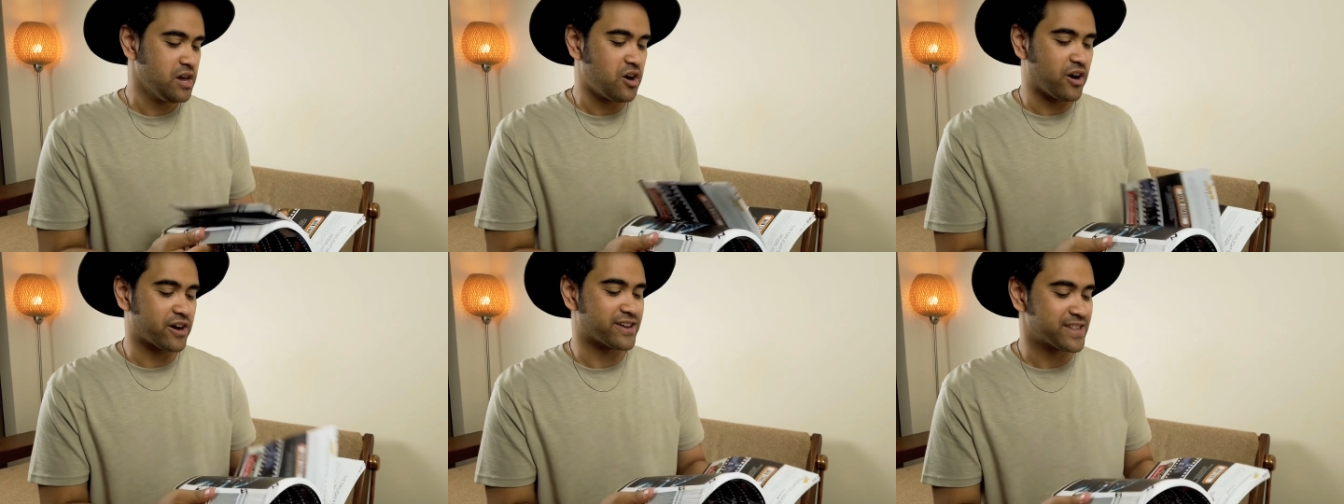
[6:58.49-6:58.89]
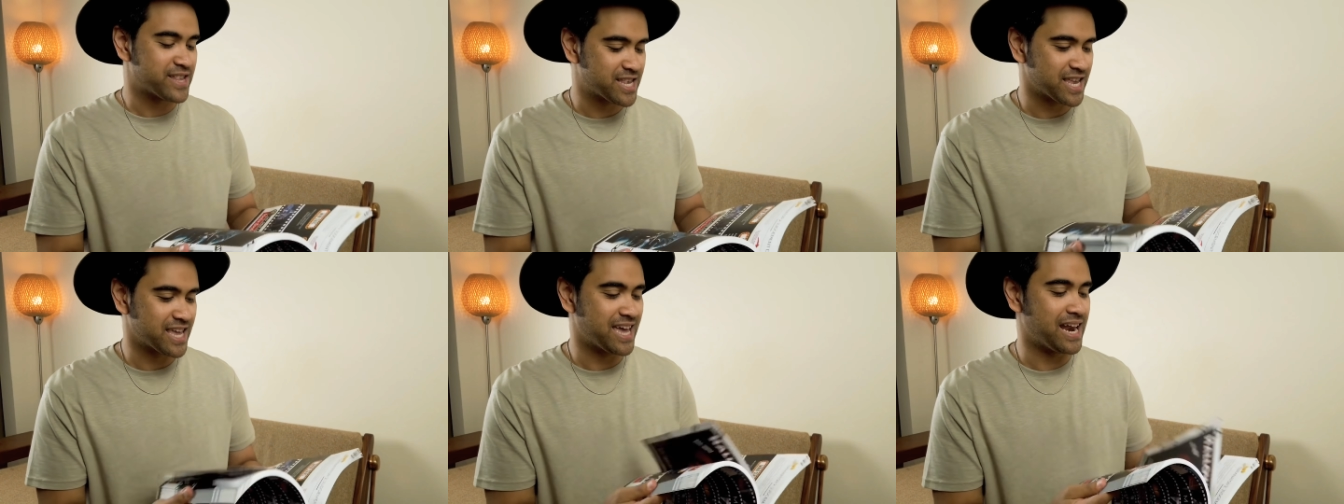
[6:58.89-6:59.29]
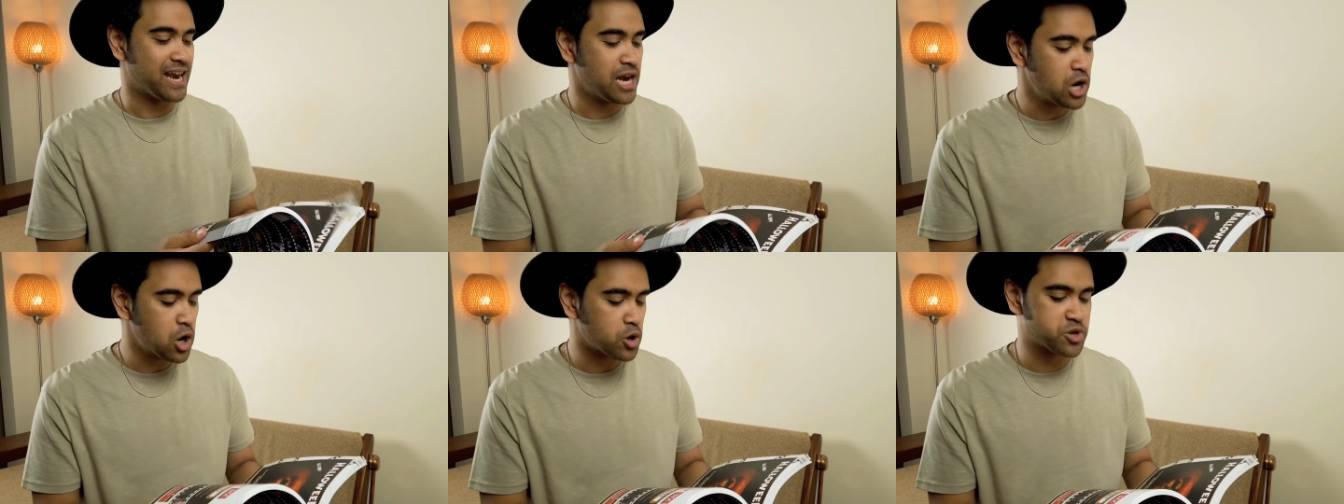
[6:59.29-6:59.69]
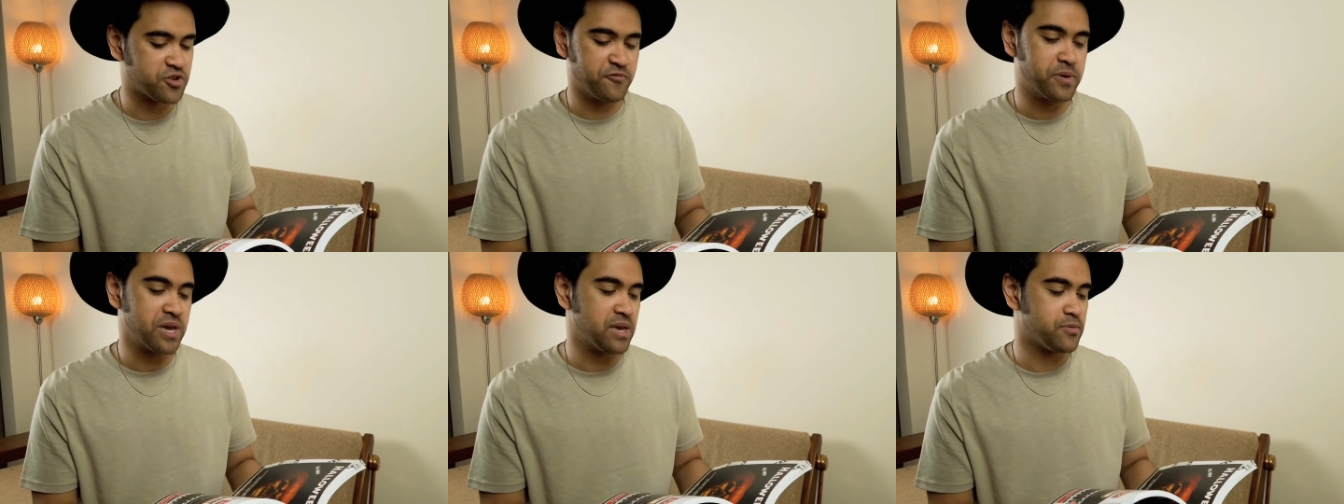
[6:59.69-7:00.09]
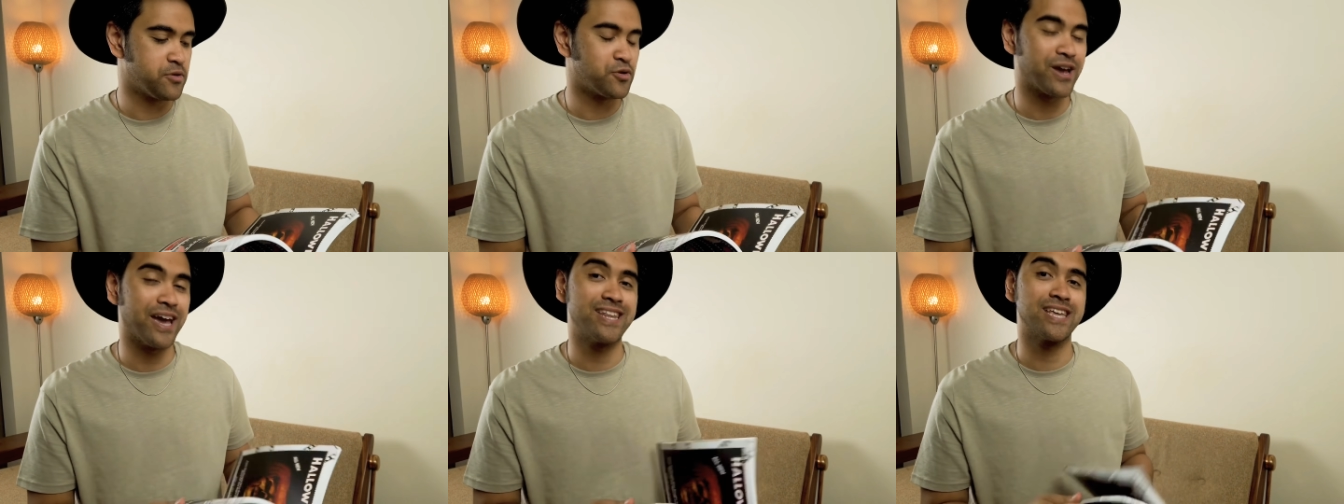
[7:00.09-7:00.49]
I can see a lot of
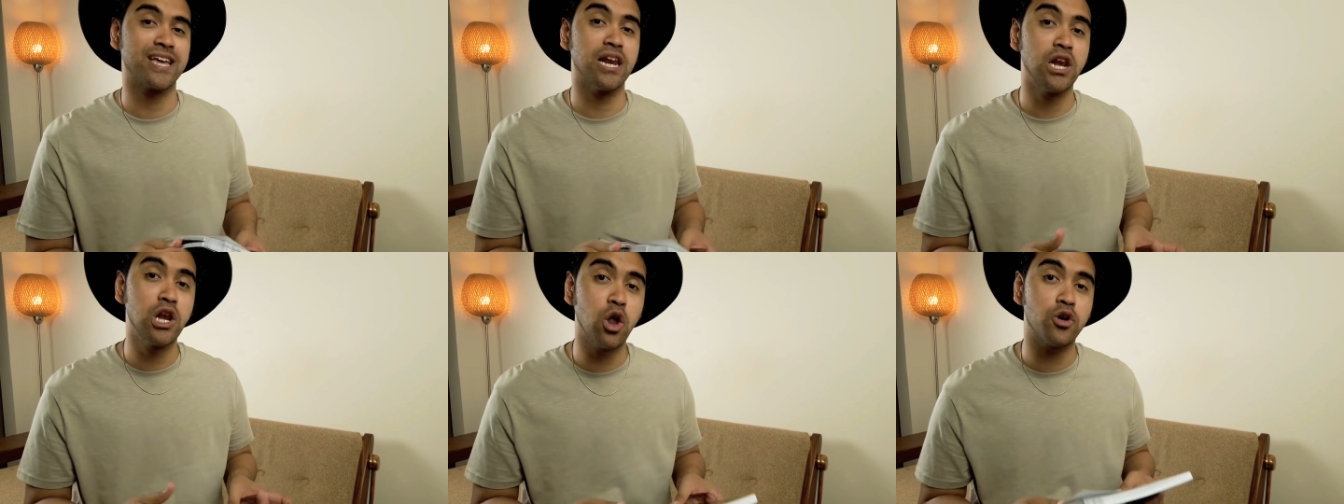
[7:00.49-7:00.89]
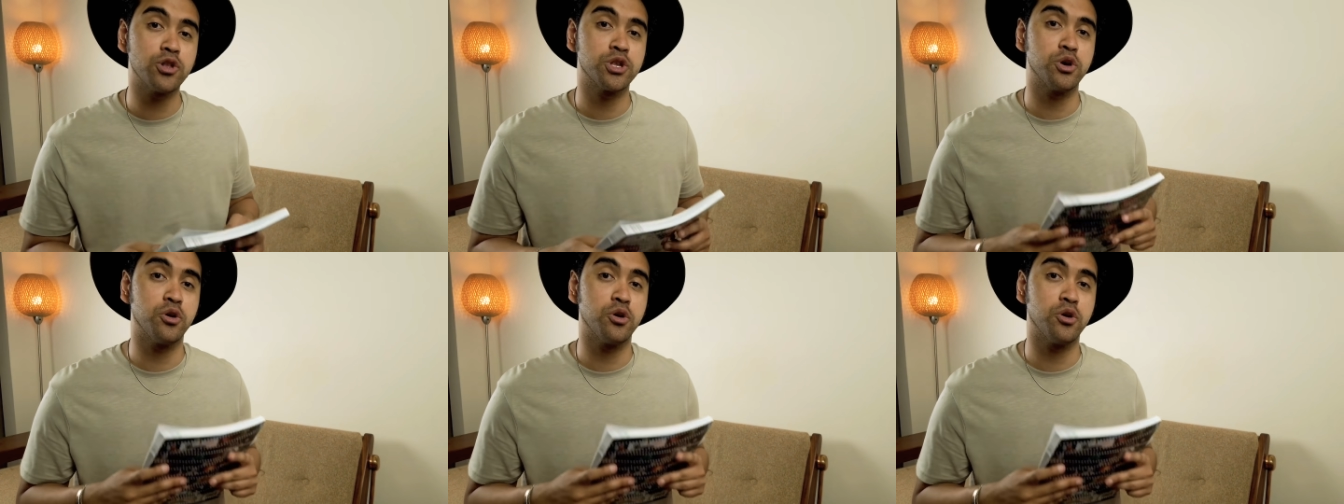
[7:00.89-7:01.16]
people getting a lot